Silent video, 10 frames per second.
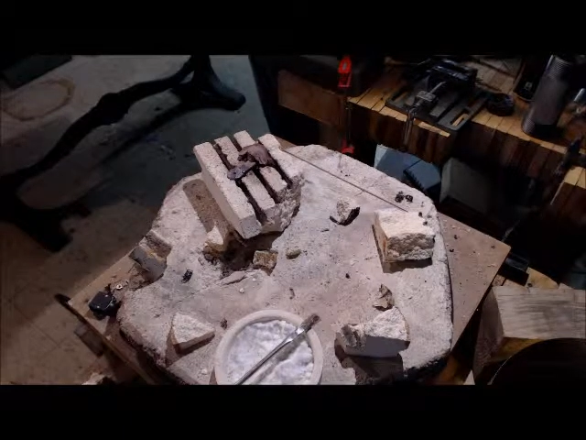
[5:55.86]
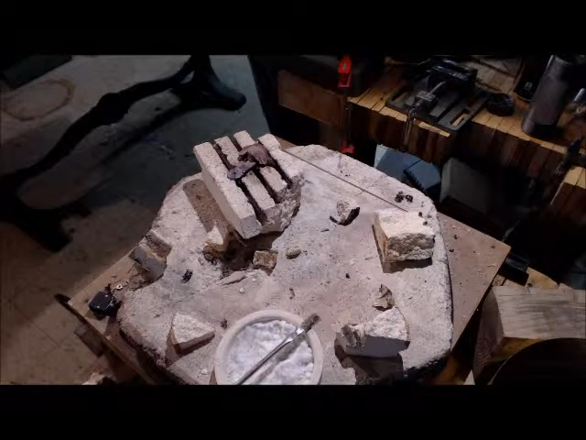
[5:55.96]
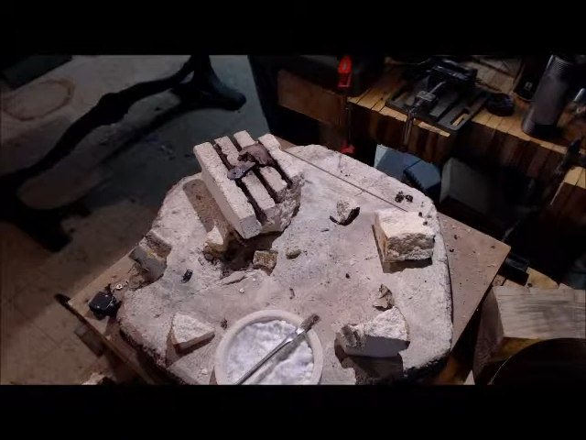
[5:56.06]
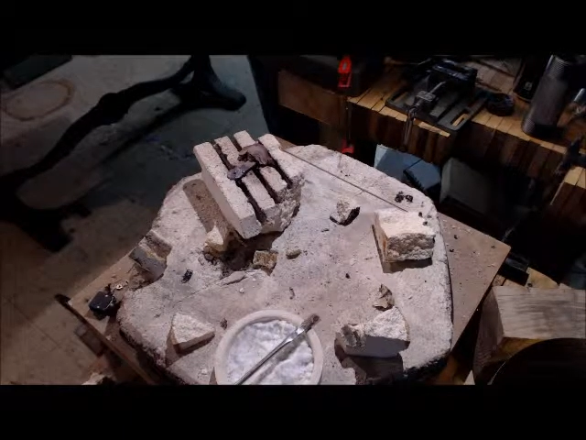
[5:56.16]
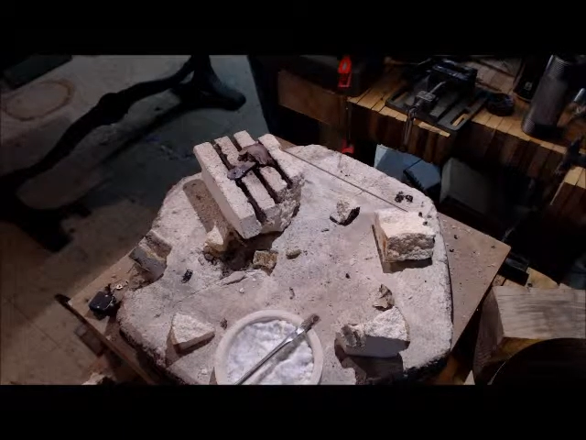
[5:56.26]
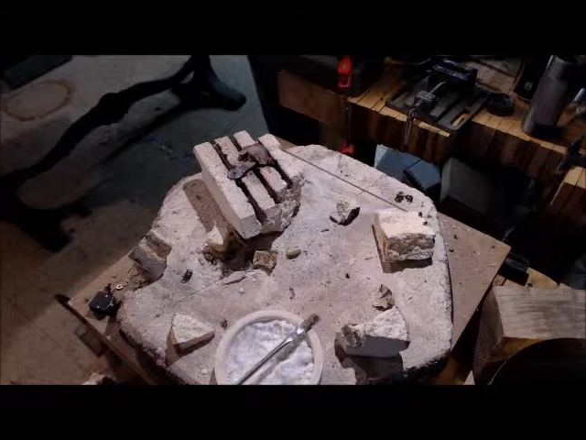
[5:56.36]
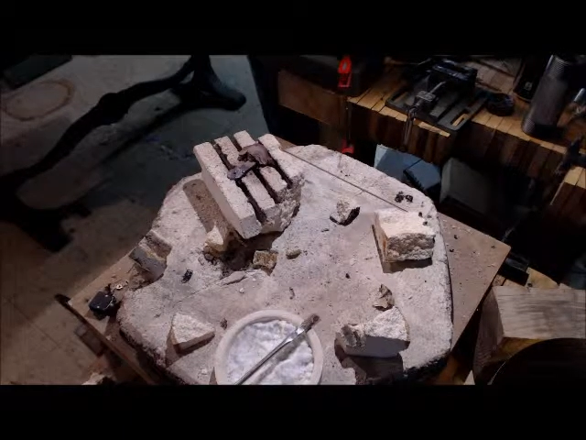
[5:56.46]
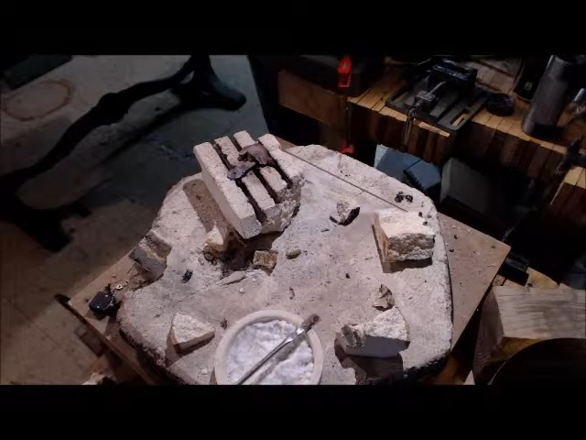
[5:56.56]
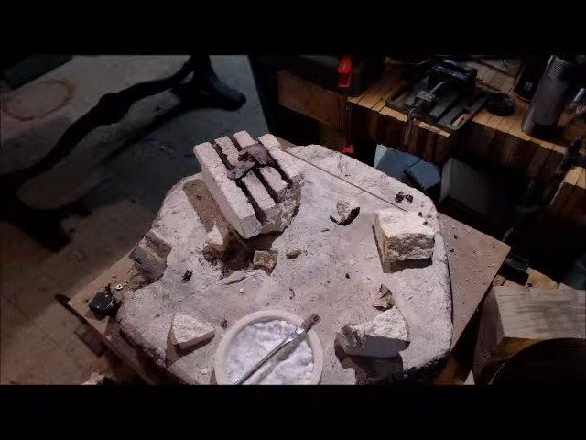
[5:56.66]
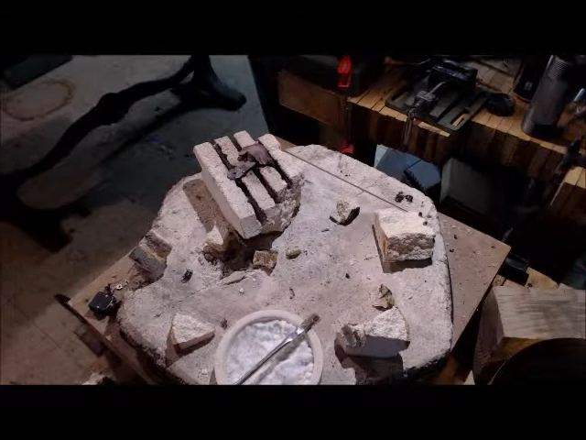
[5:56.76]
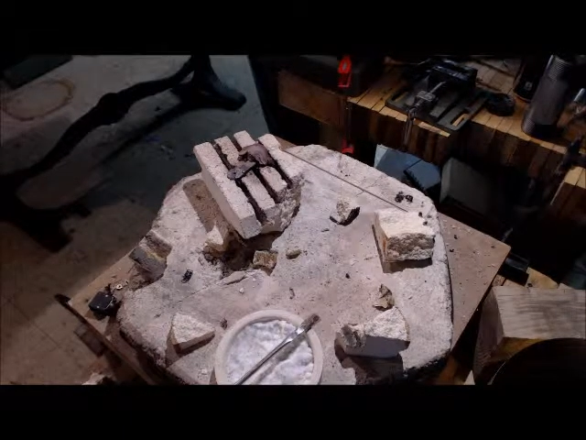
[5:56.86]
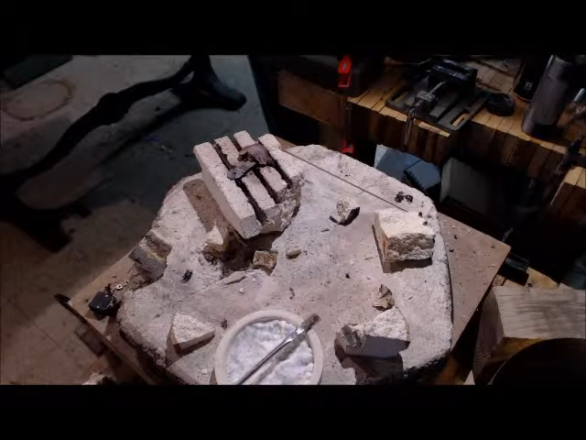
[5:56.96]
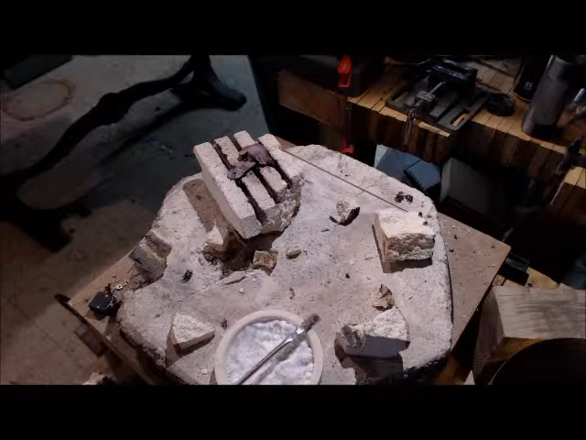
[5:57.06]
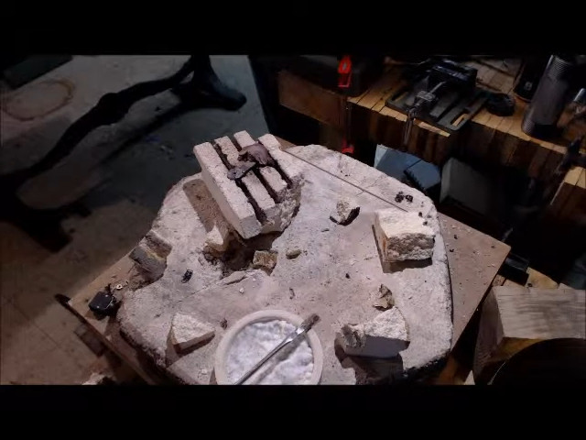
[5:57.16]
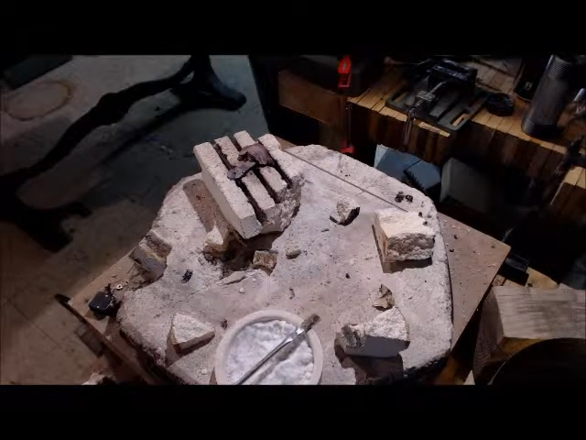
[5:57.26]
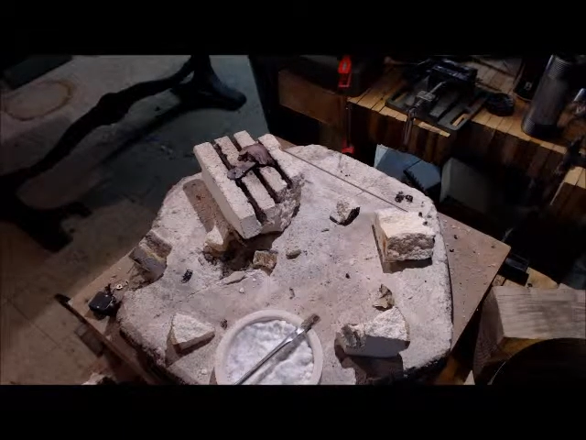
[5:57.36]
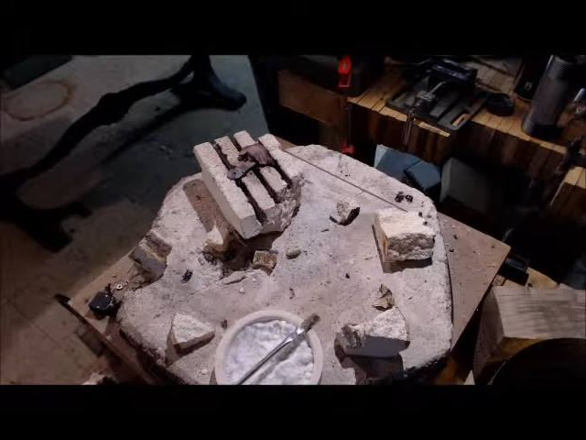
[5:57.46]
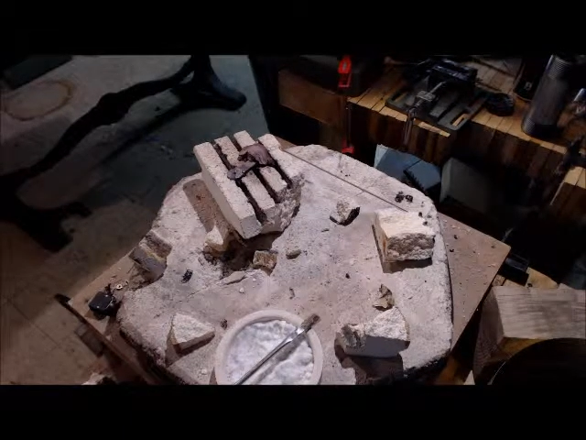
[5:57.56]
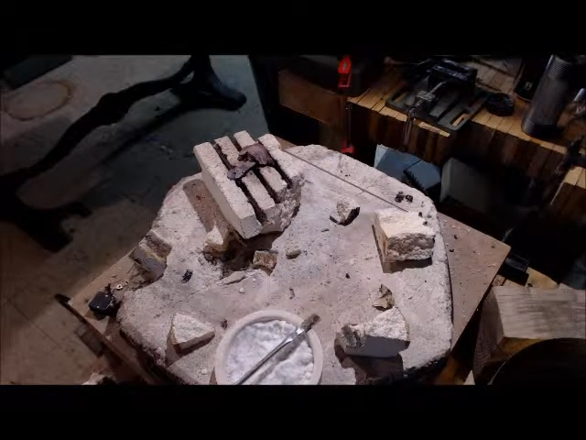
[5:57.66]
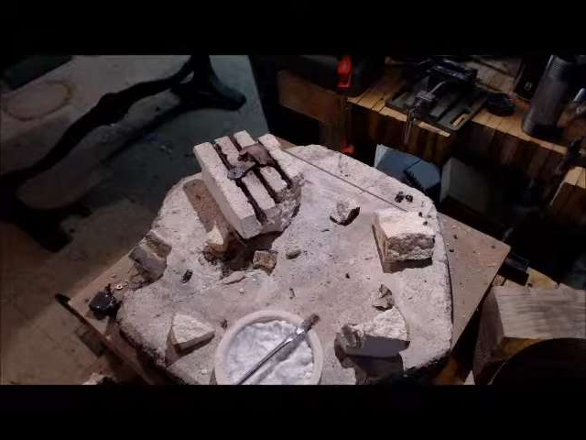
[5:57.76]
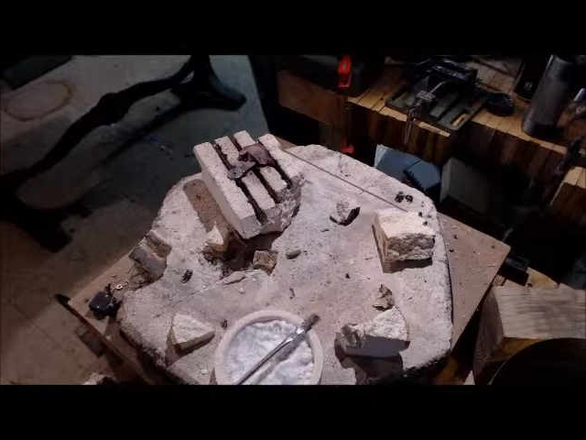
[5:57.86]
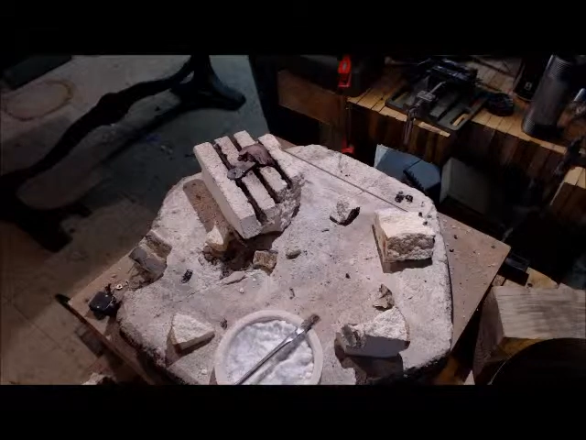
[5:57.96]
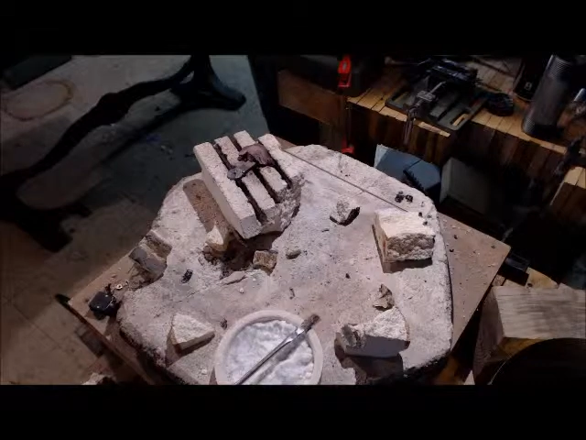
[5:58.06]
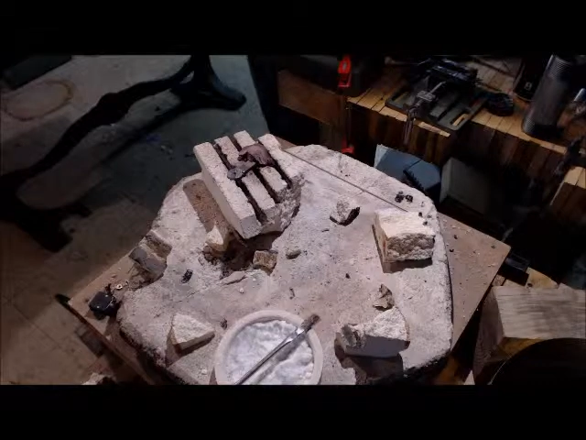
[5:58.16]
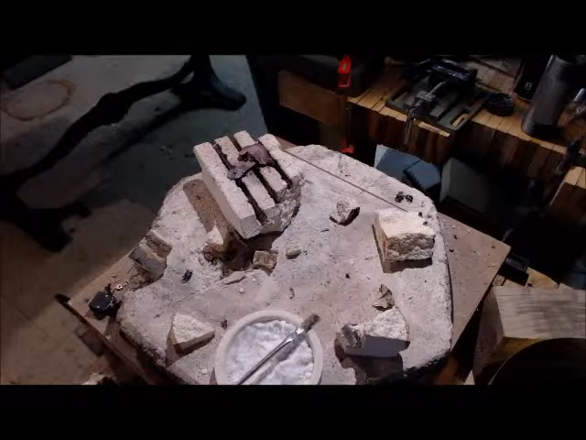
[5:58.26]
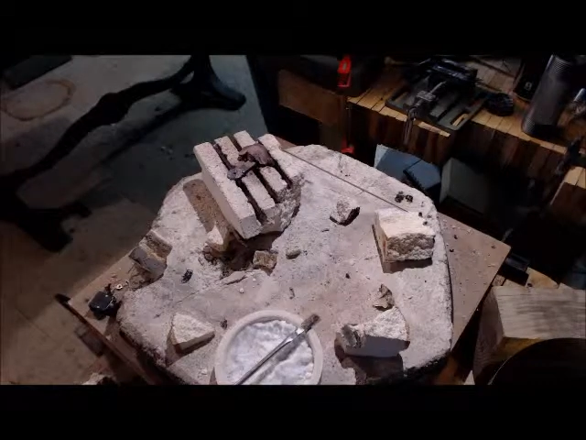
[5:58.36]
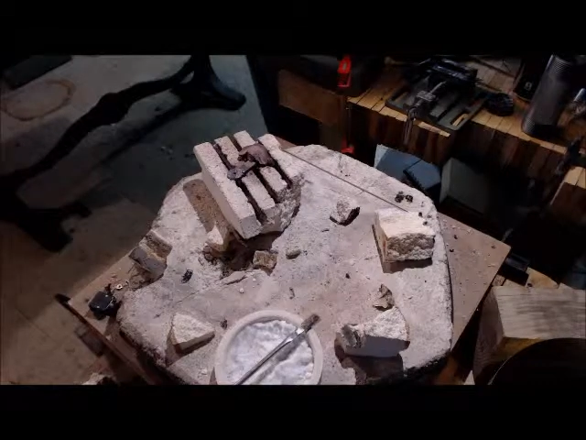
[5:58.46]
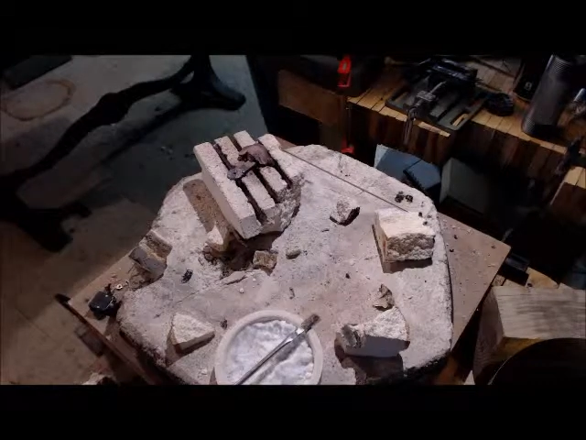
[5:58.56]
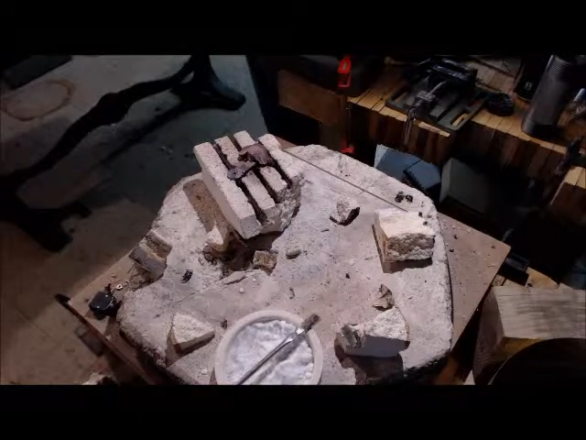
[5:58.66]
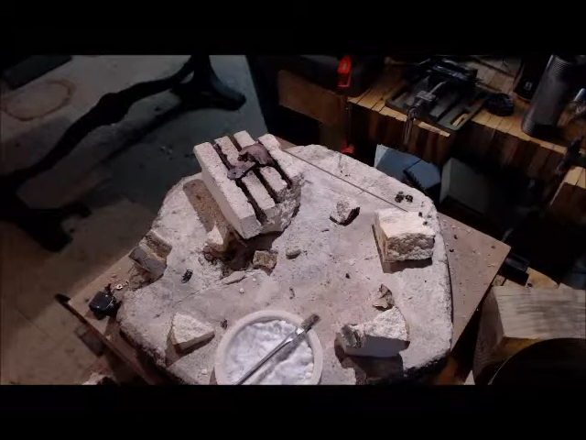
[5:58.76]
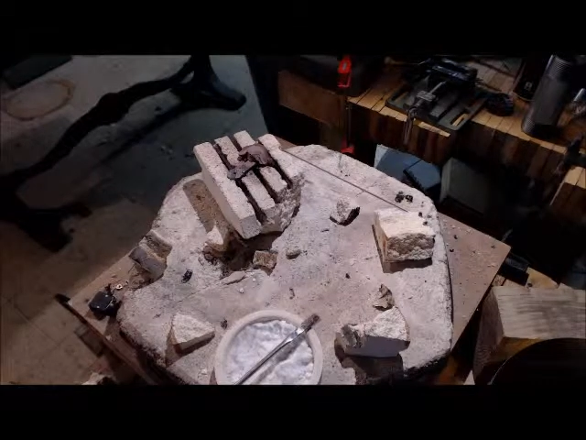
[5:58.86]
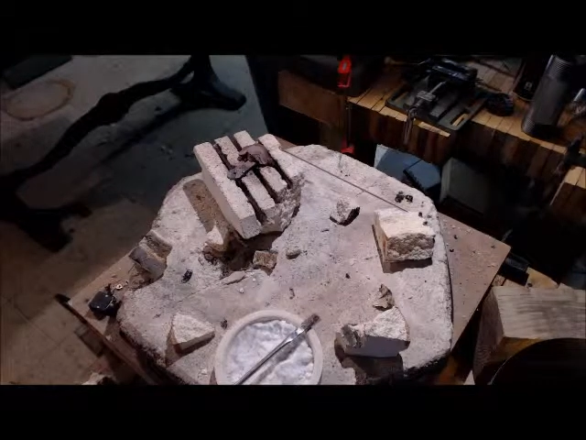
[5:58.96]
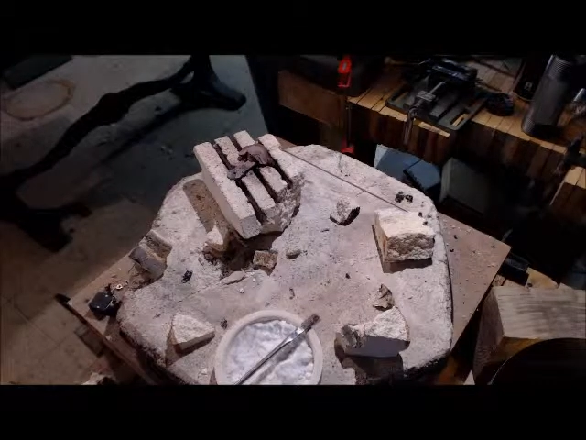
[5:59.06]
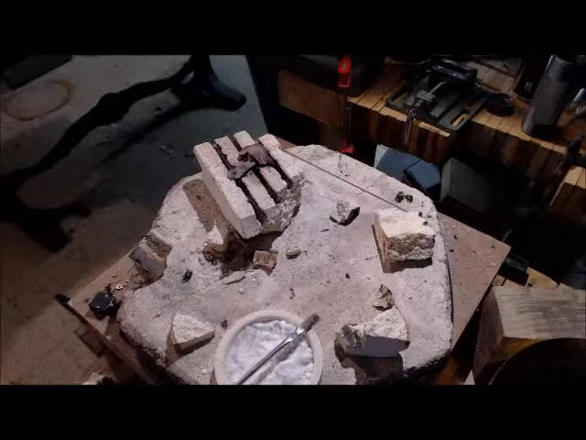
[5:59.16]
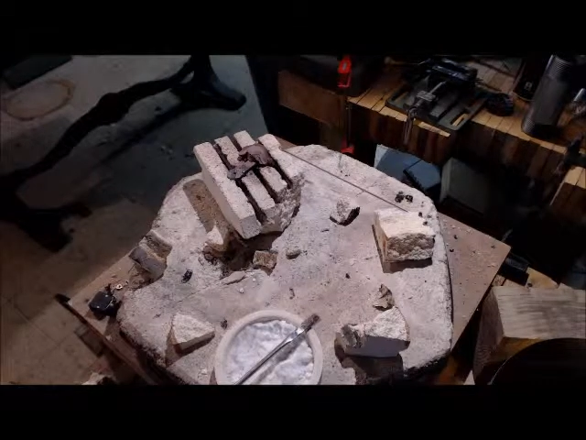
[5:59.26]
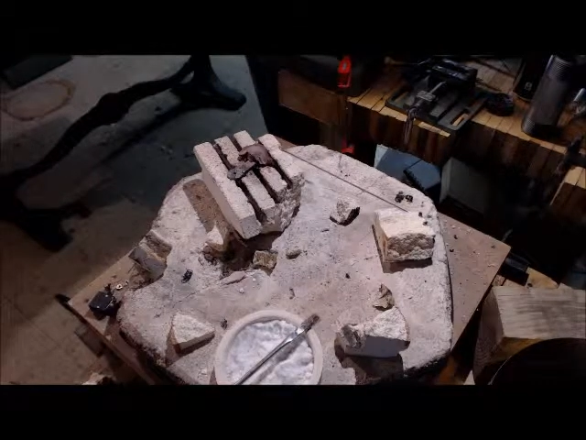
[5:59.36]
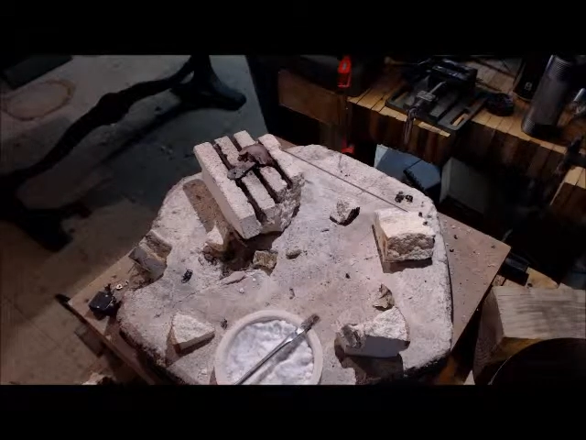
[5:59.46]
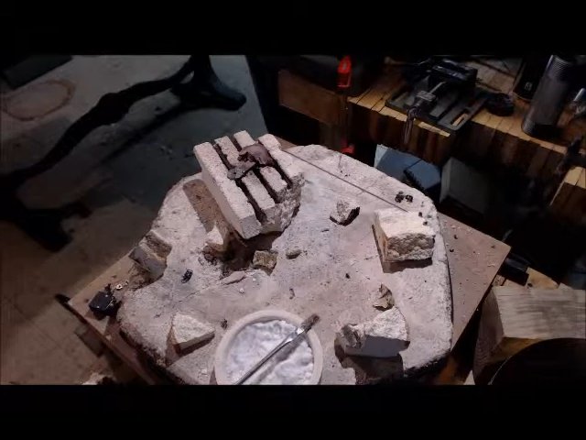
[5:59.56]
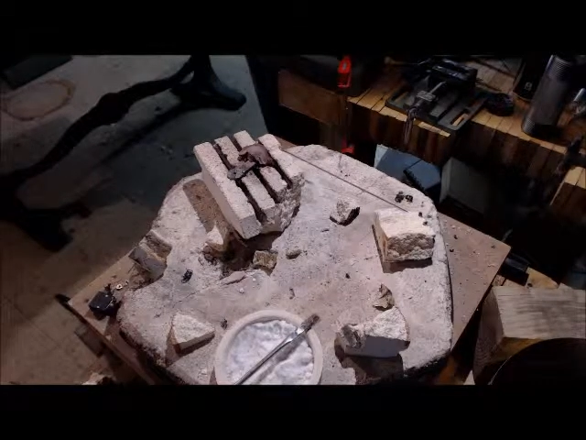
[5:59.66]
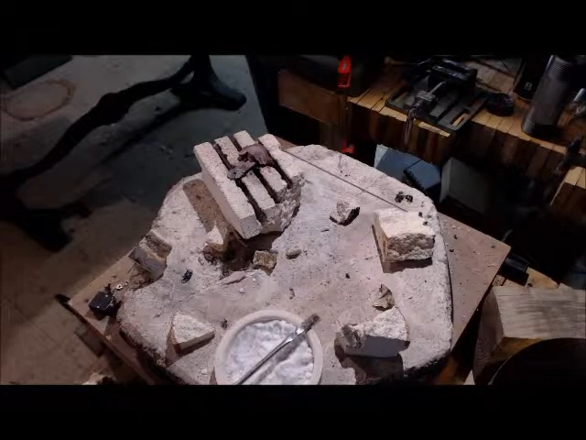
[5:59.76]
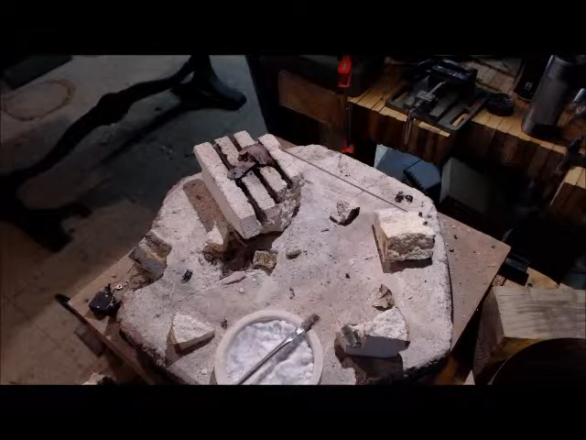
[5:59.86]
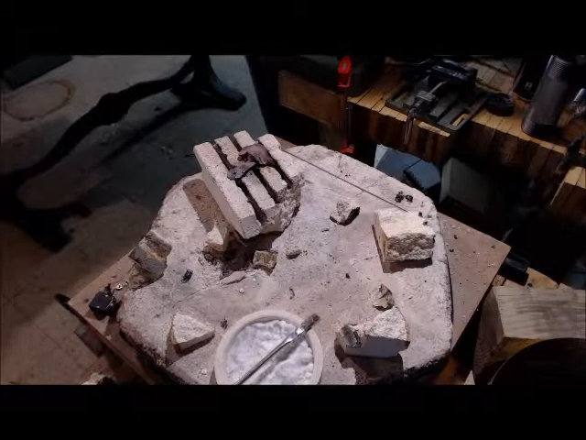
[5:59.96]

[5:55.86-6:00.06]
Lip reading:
(no speaker visible)